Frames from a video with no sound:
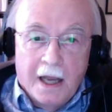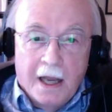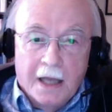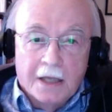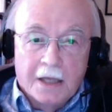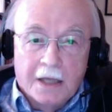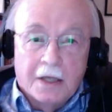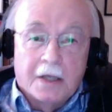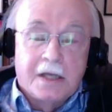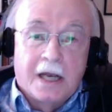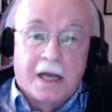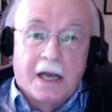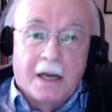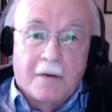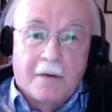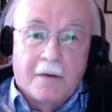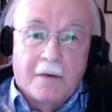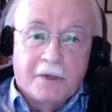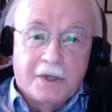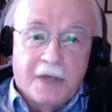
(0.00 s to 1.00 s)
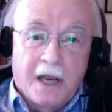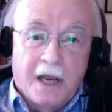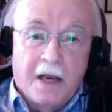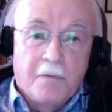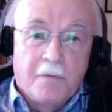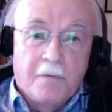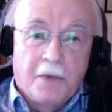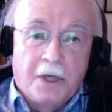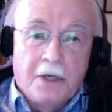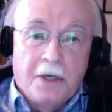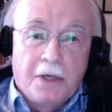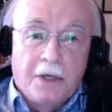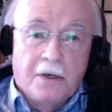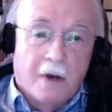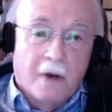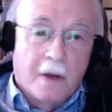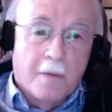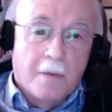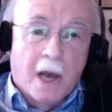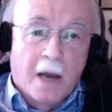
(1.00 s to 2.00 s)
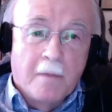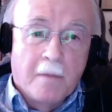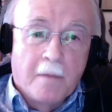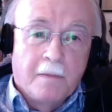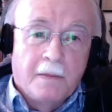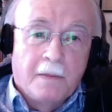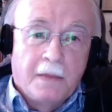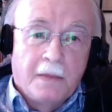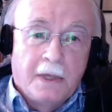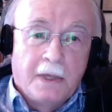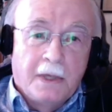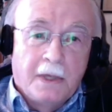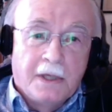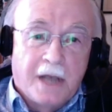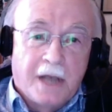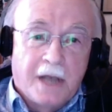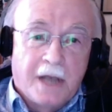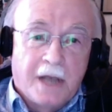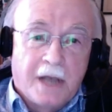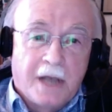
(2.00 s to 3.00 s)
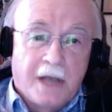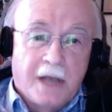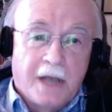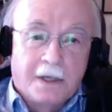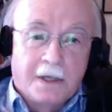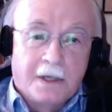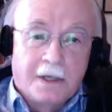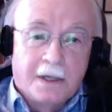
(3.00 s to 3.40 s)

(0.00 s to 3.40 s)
And Ghazali will say, but your imam is absent.